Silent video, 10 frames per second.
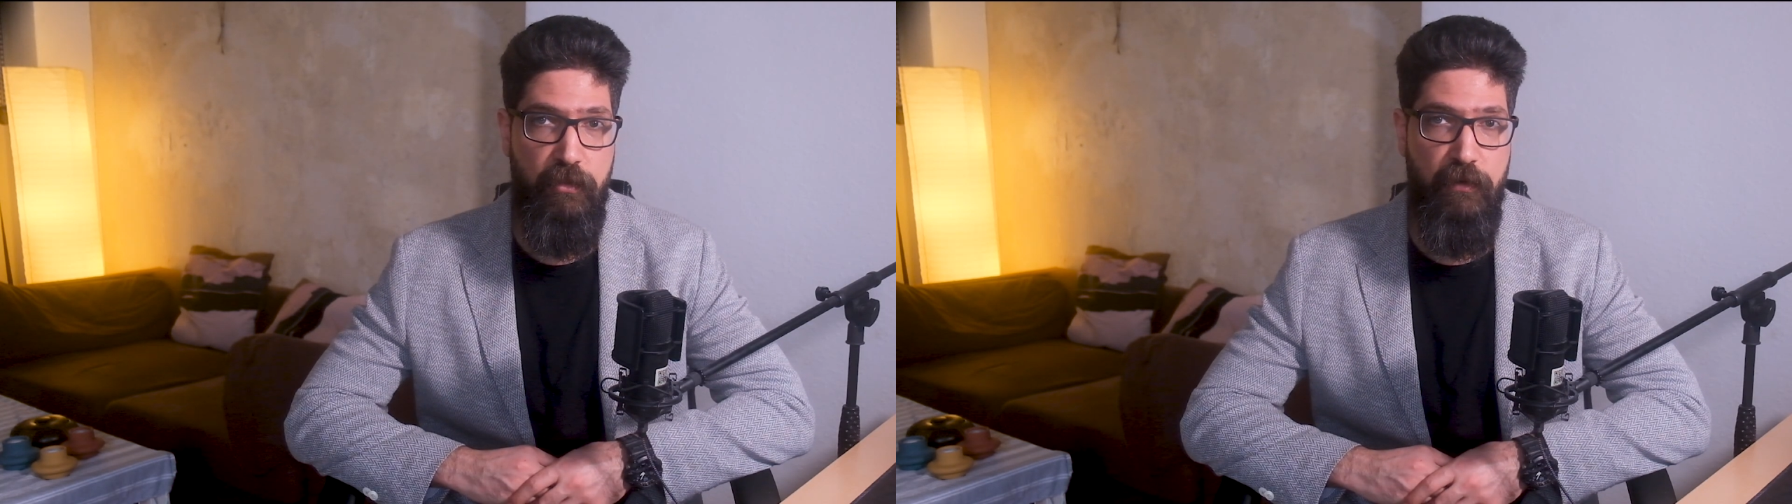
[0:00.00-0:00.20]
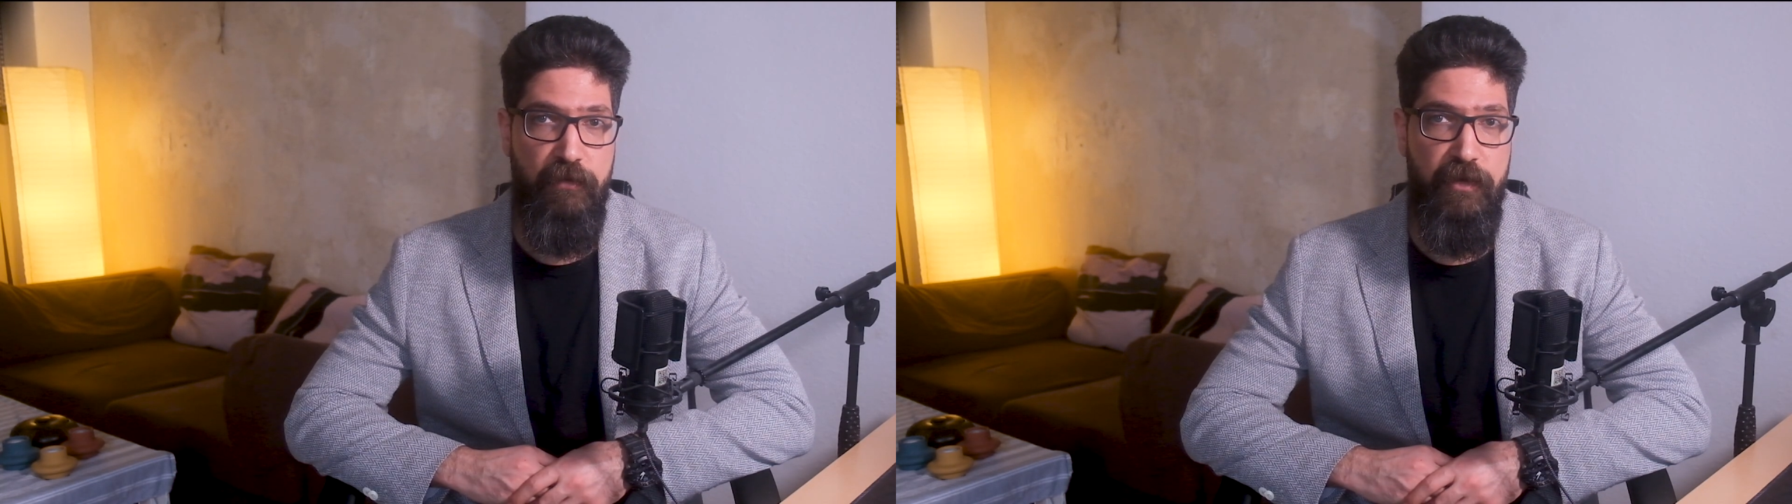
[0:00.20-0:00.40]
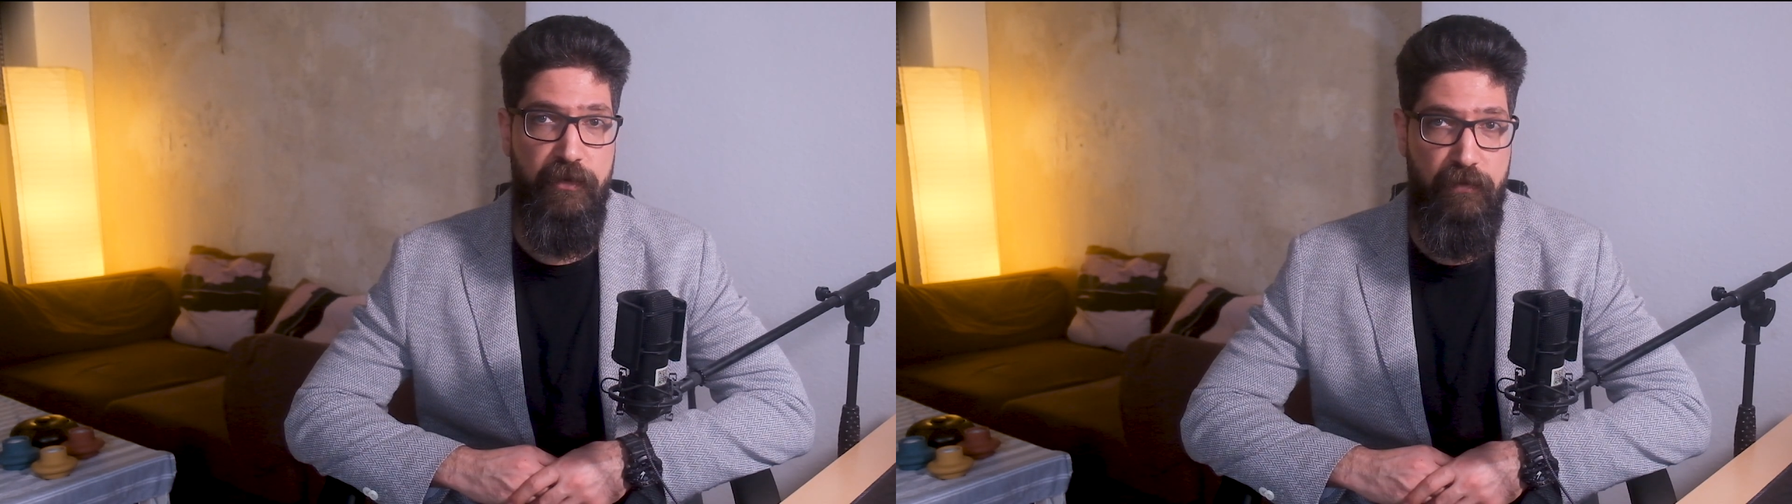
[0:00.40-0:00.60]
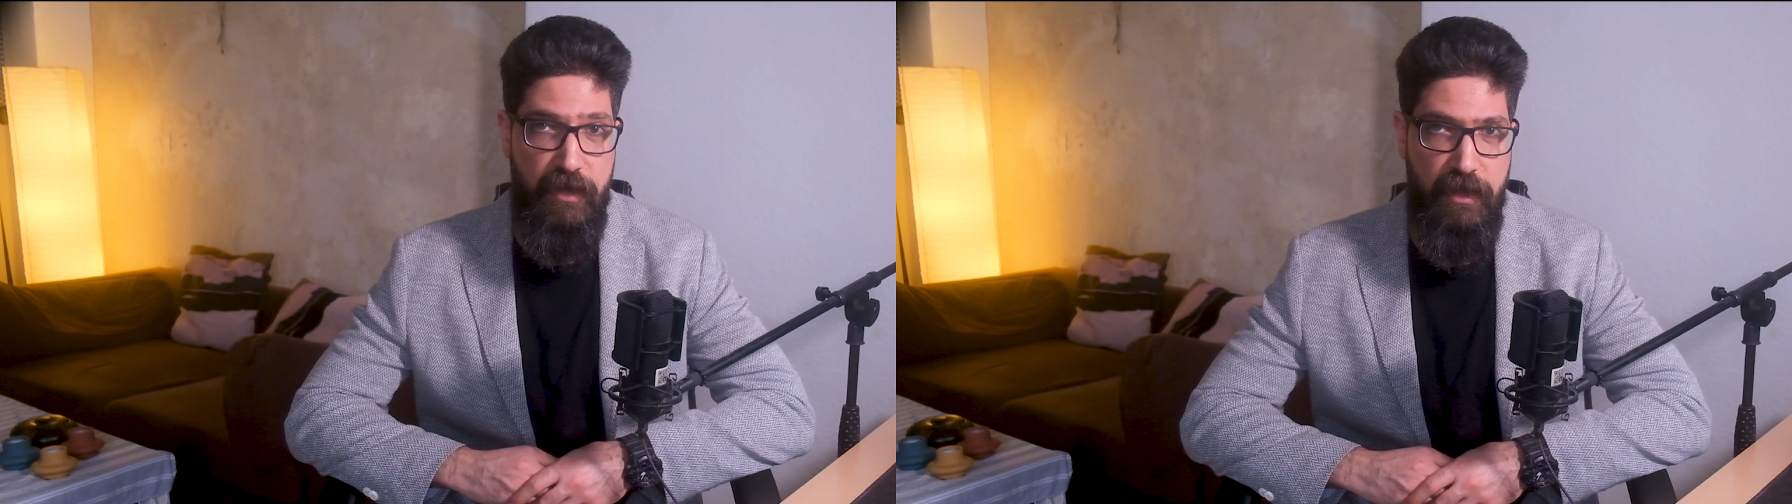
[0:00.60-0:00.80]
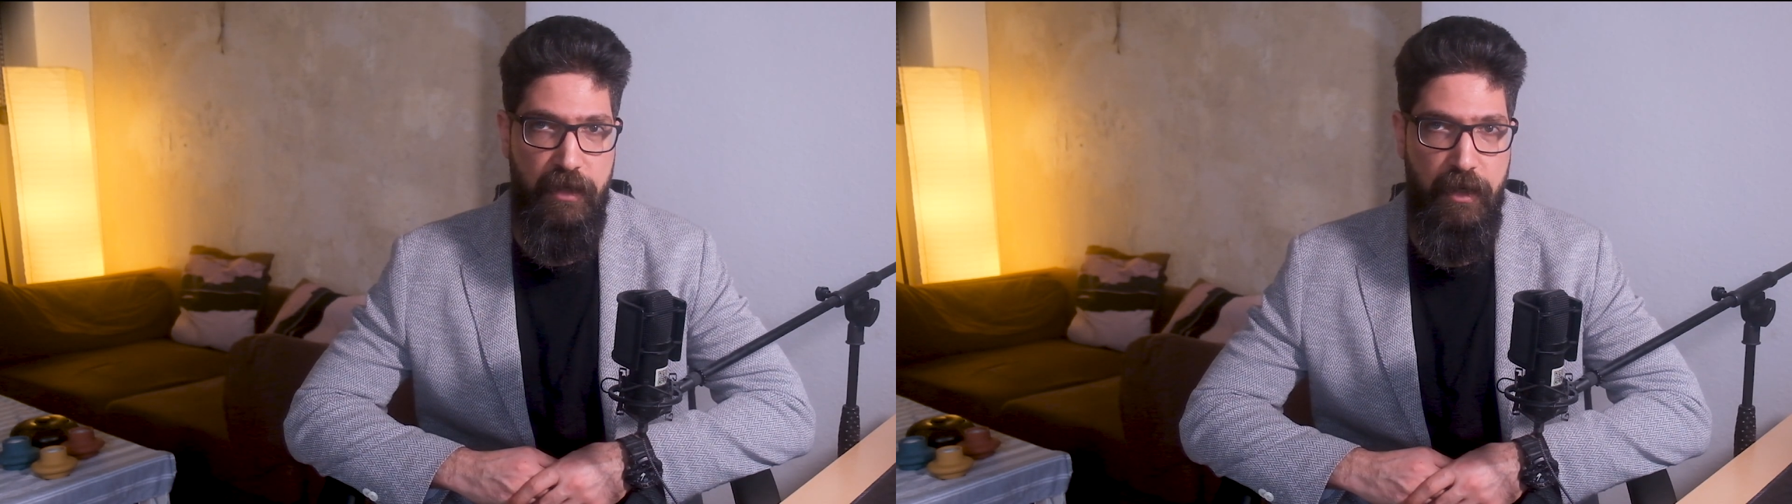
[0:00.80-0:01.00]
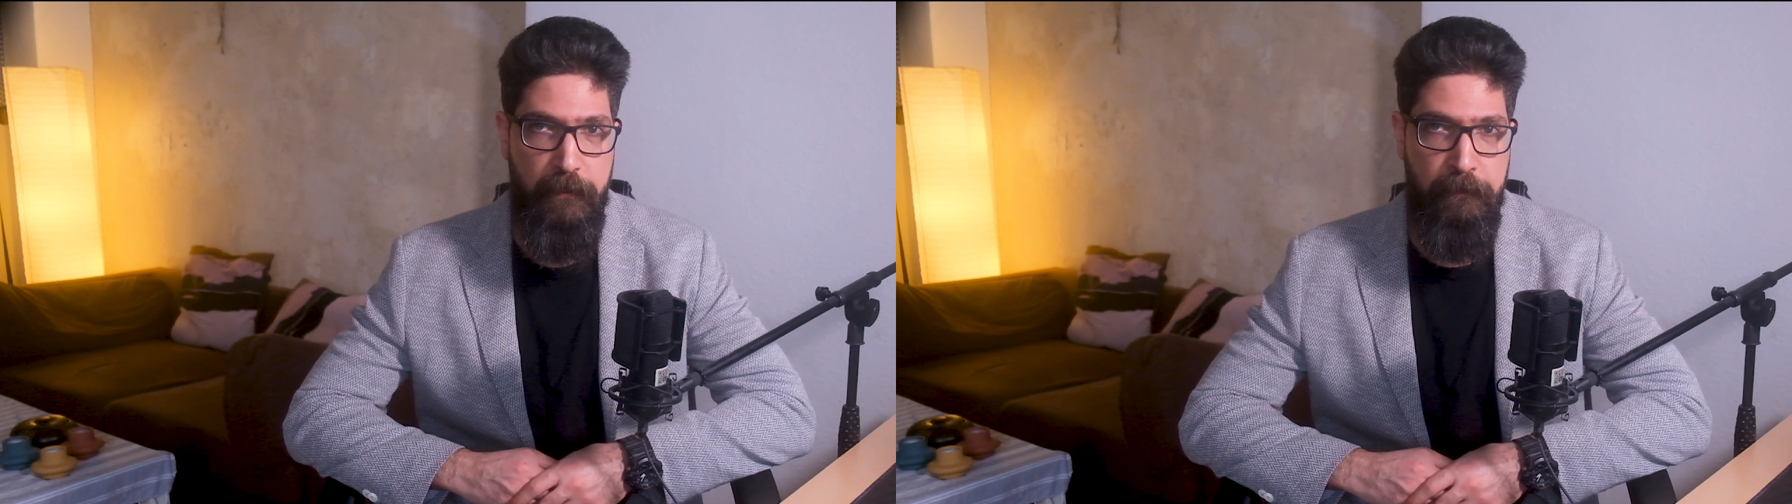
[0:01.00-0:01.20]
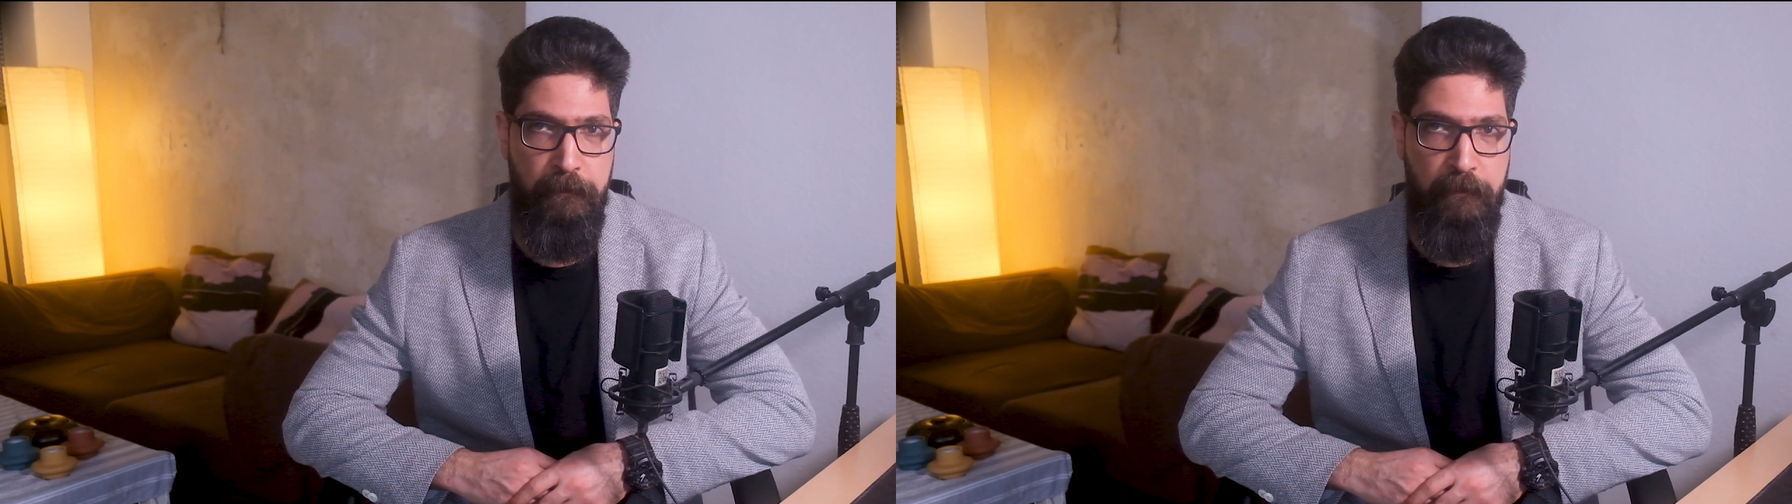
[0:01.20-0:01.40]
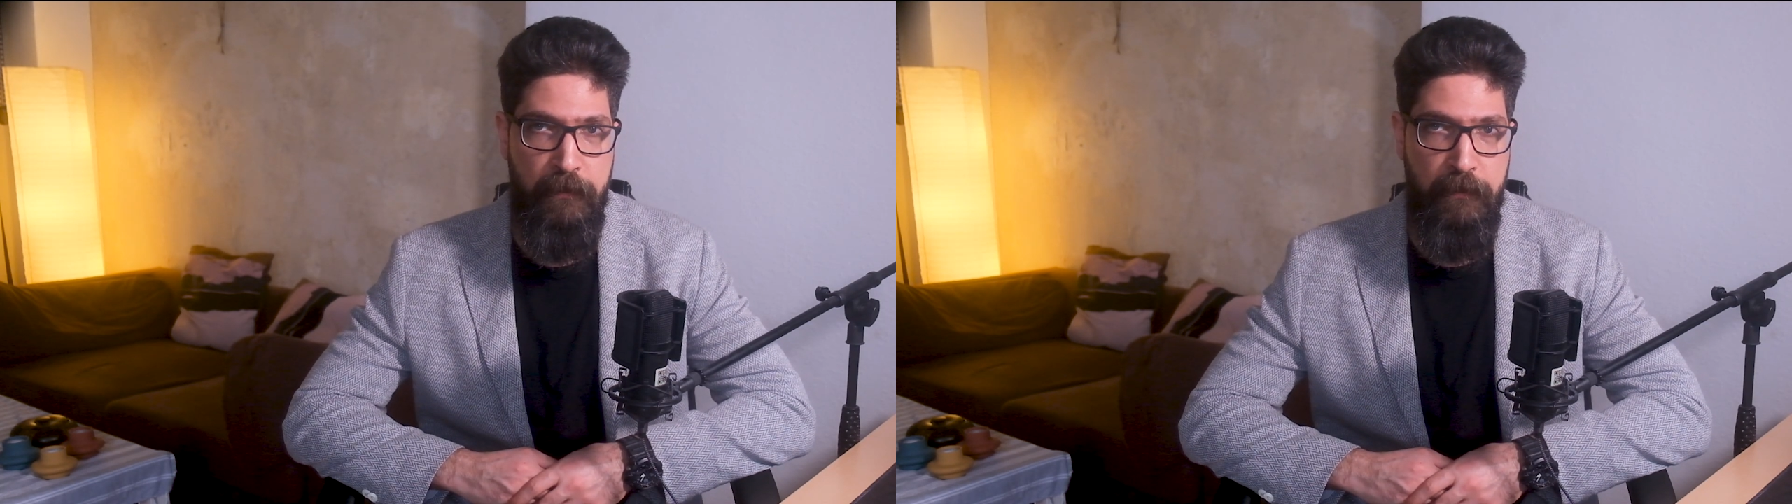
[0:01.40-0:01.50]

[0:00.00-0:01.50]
province of Adana.